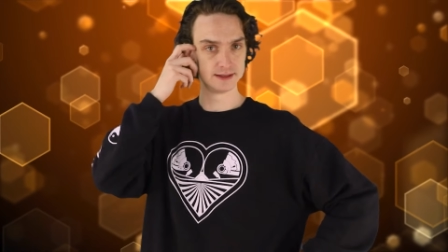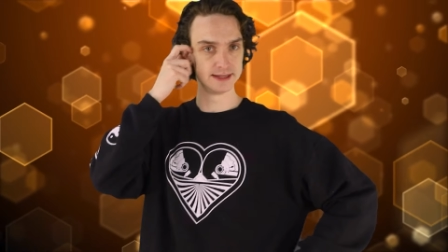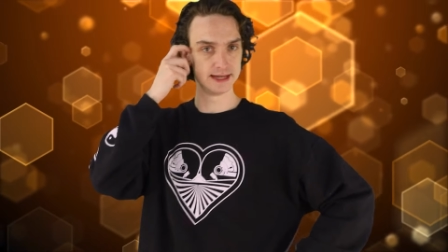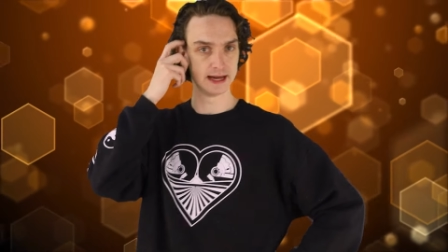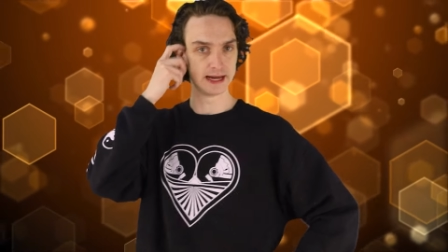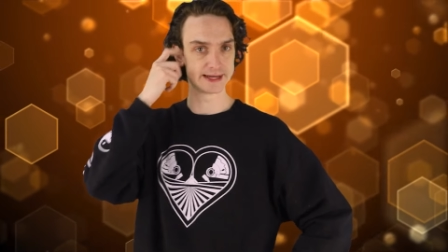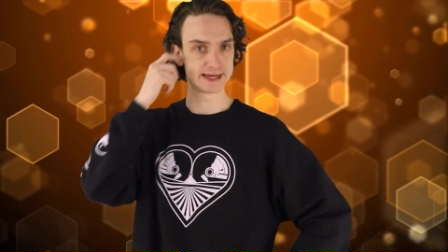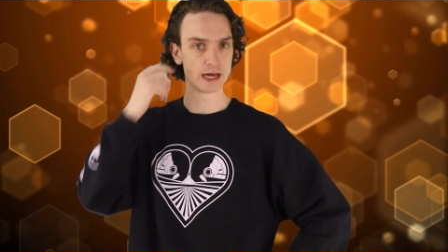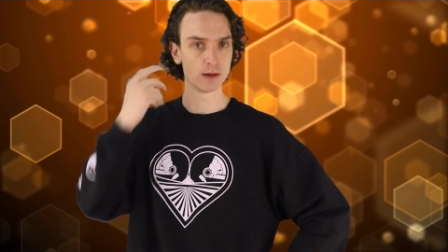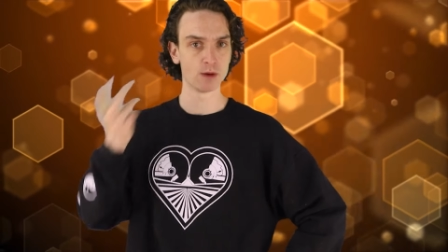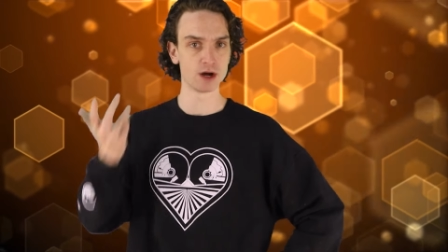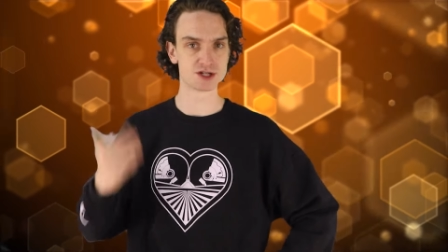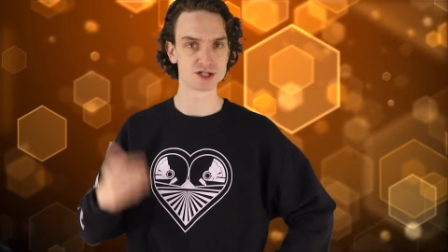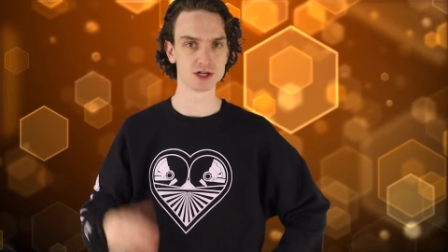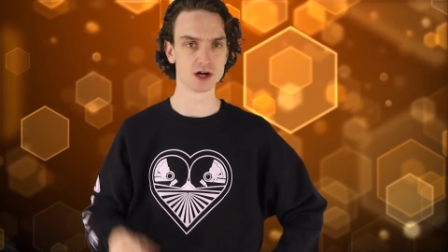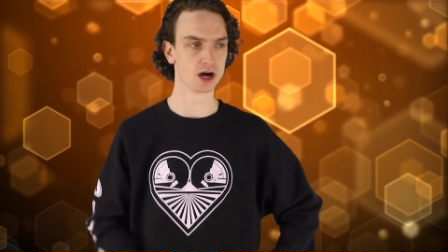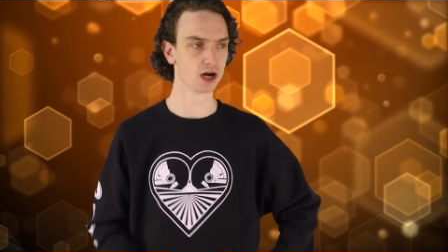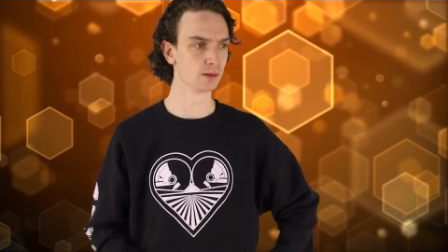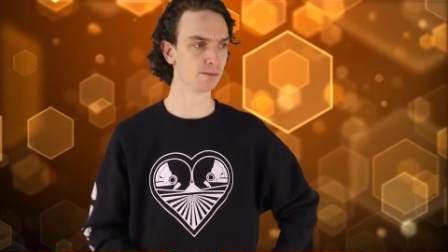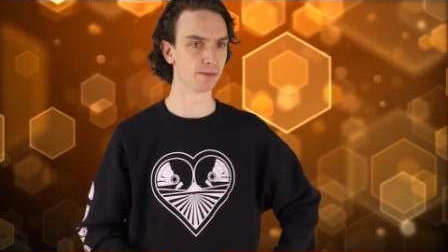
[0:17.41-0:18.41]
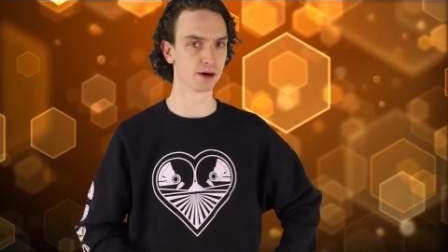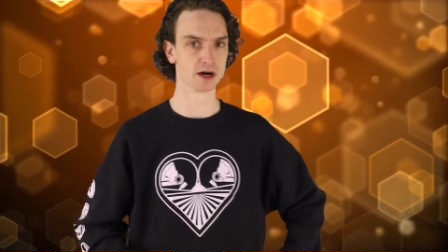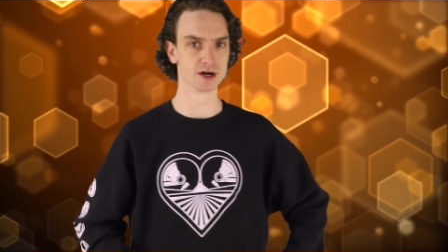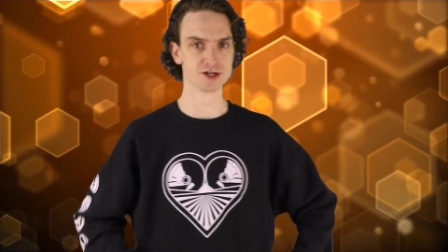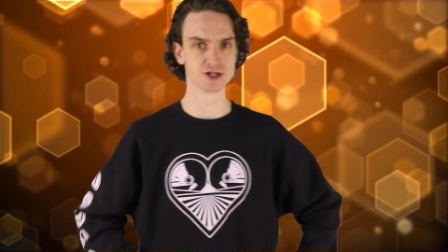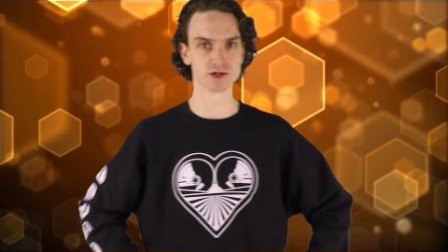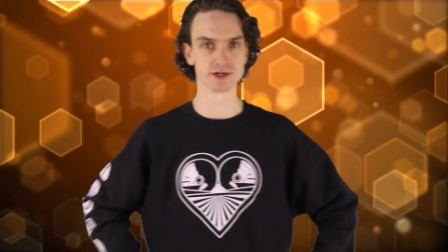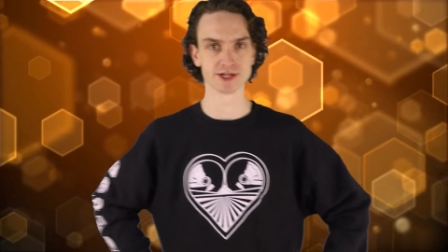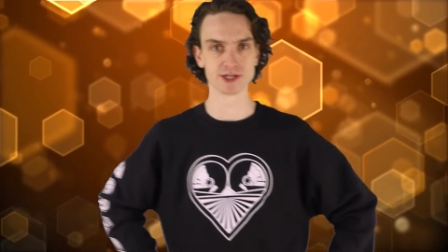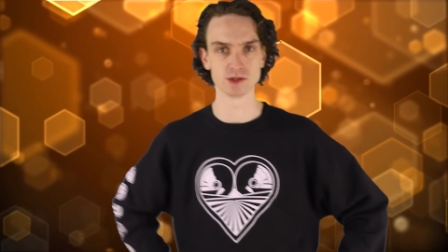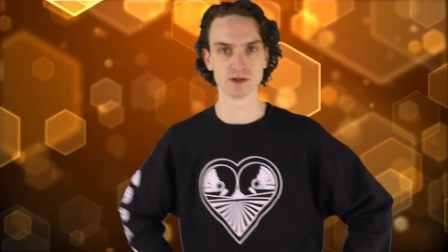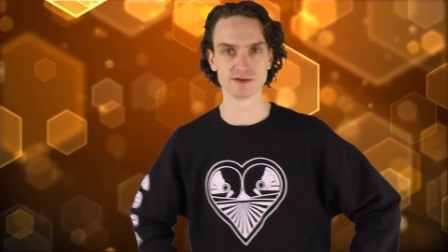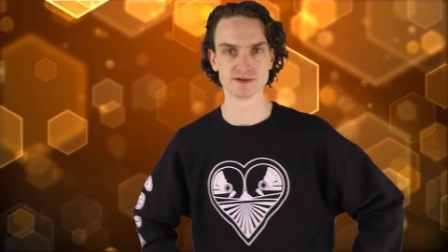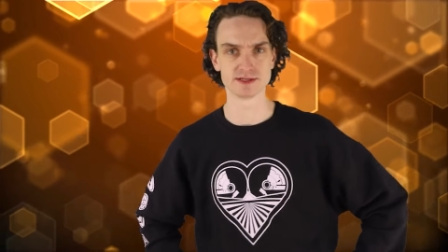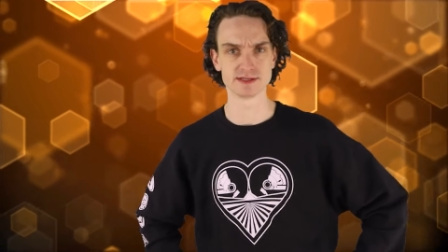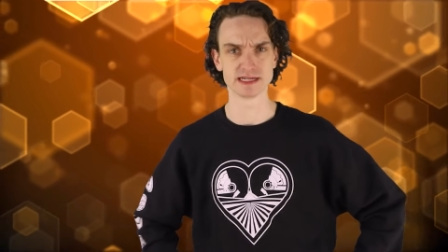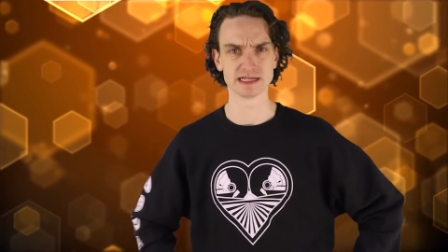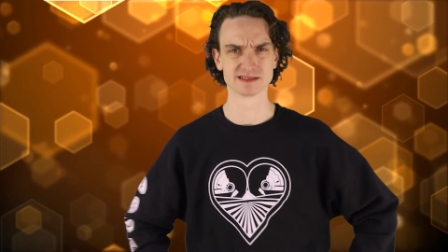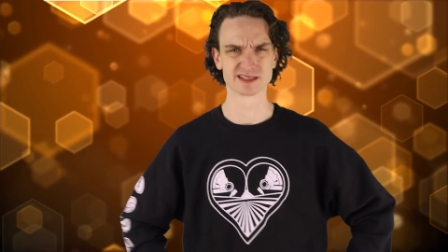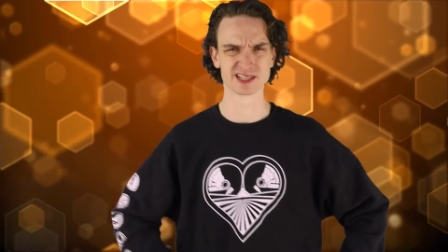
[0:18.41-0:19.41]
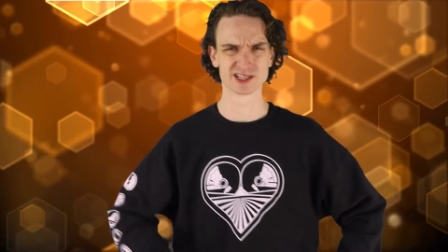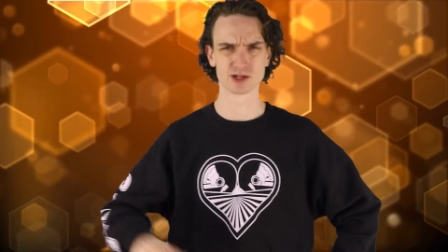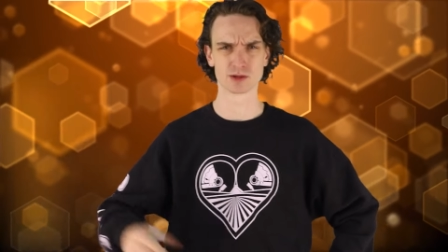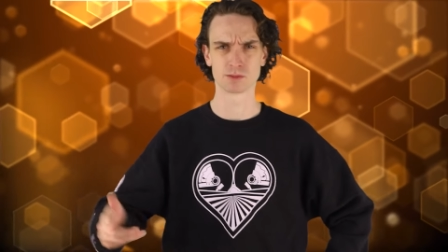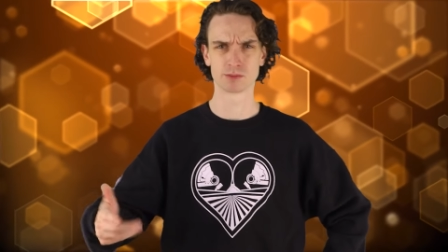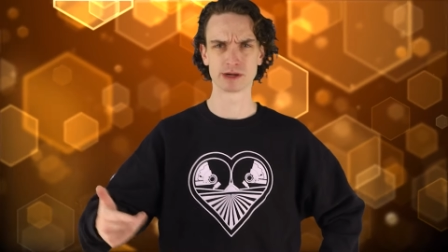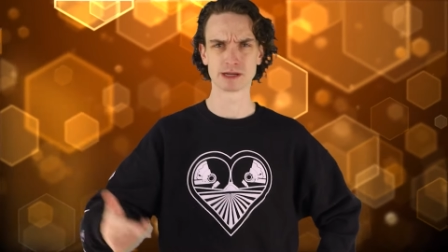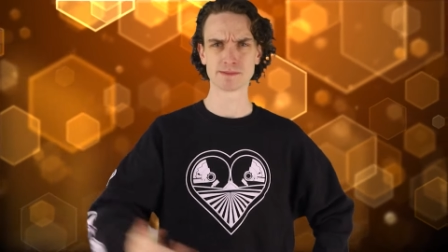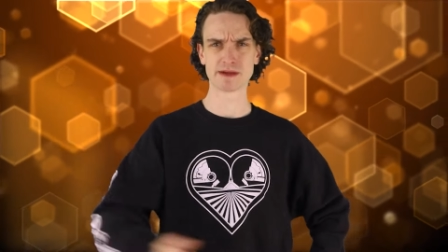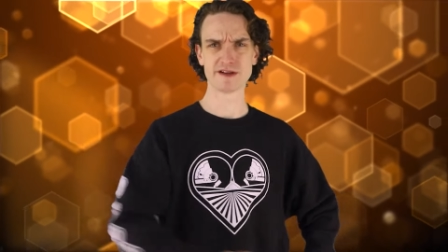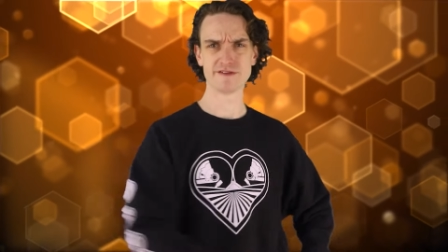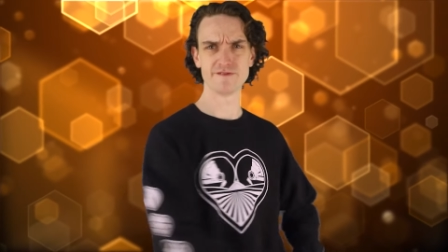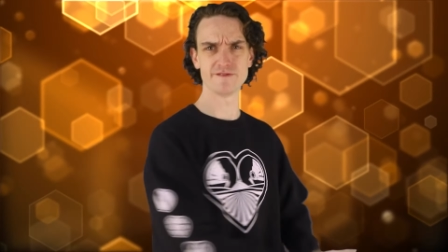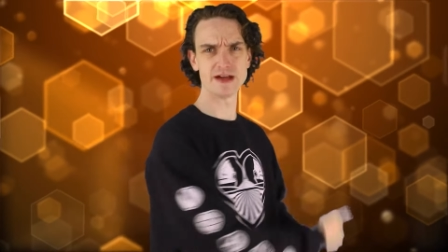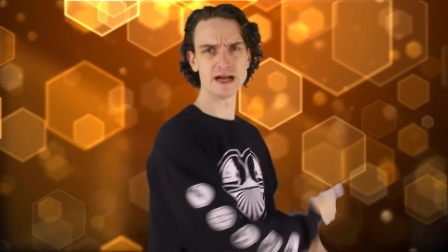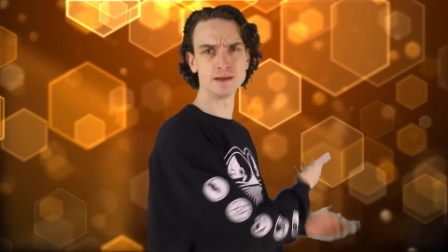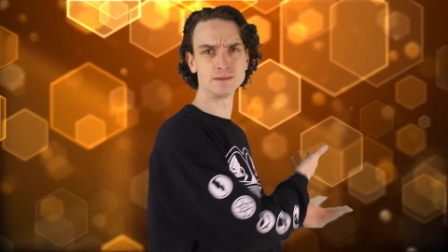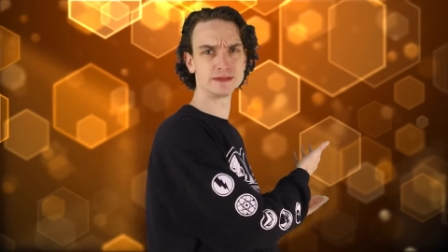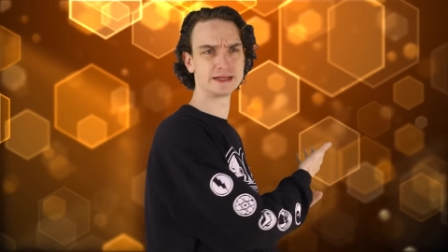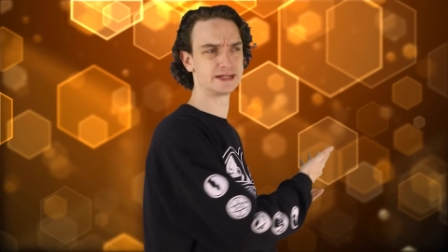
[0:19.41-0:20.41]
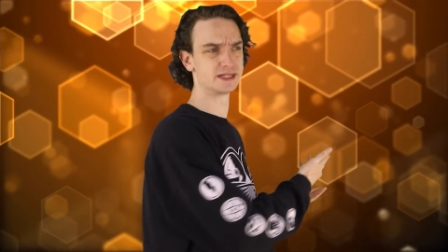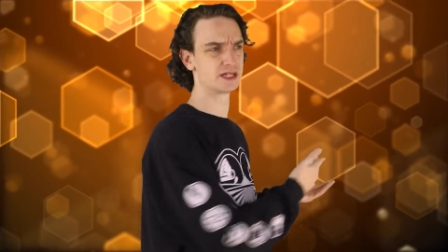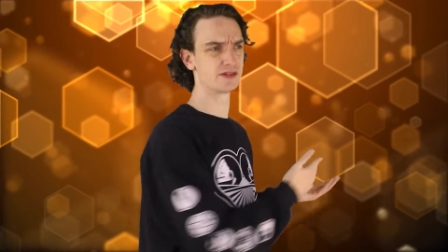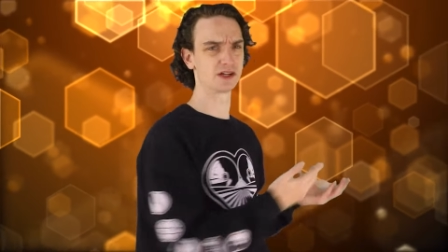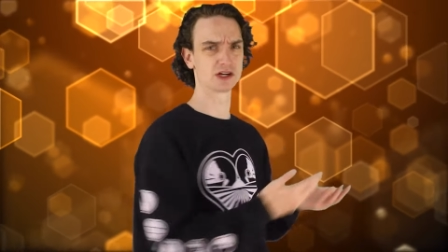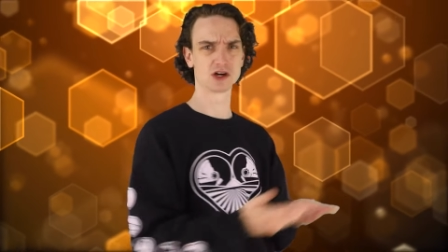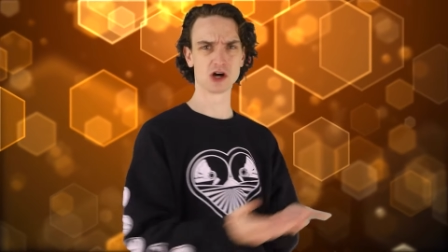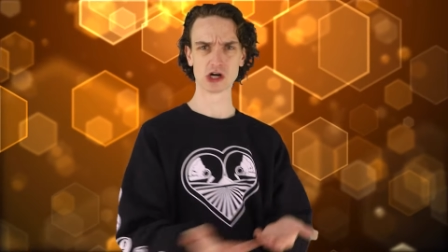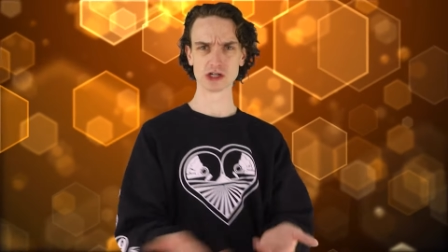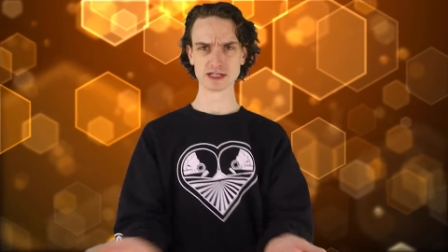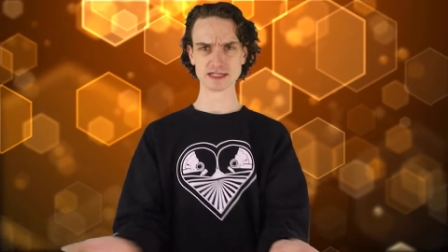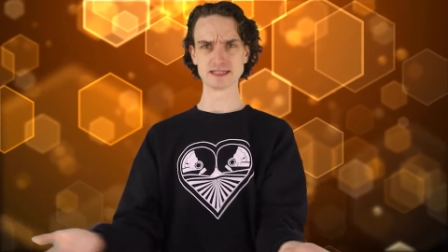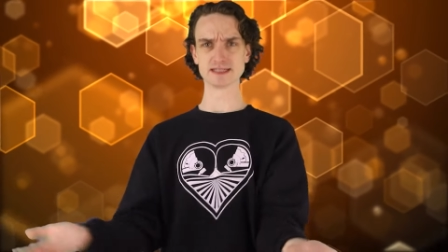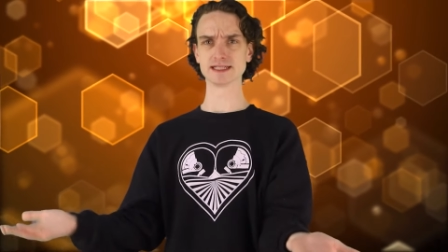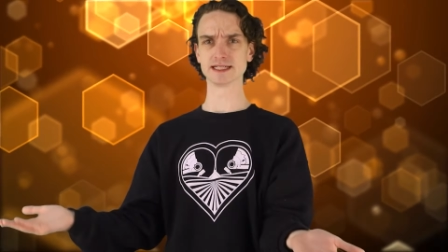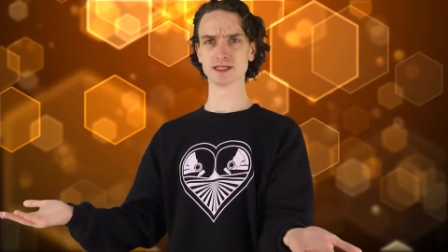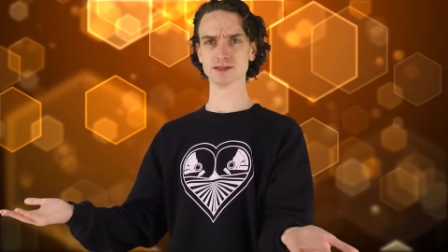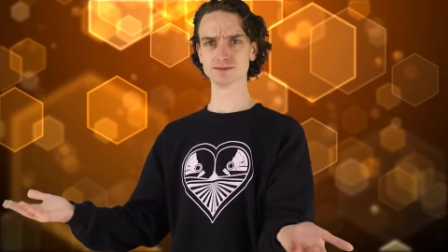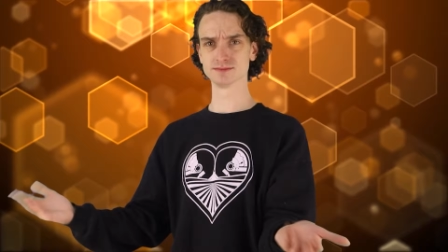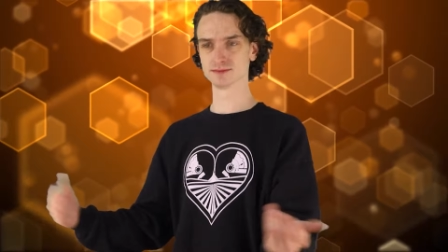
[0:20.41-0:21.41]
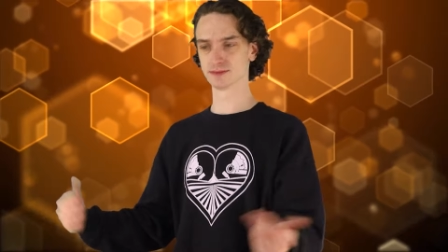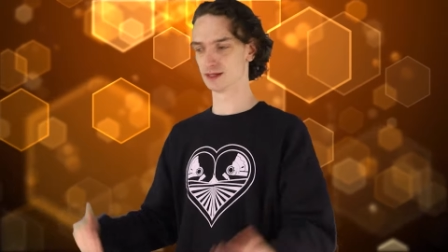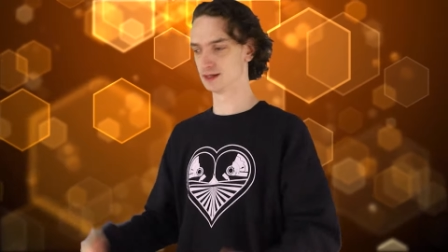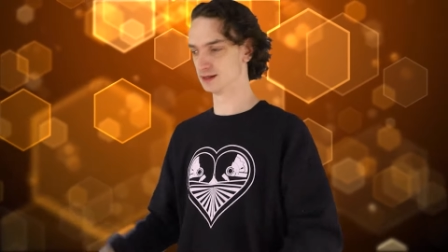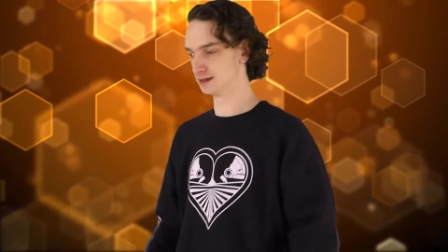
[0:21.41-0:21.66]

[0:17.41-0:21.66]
Yeah, I can't watch an armbar during UFC, let alone bring my family to the Colosseum.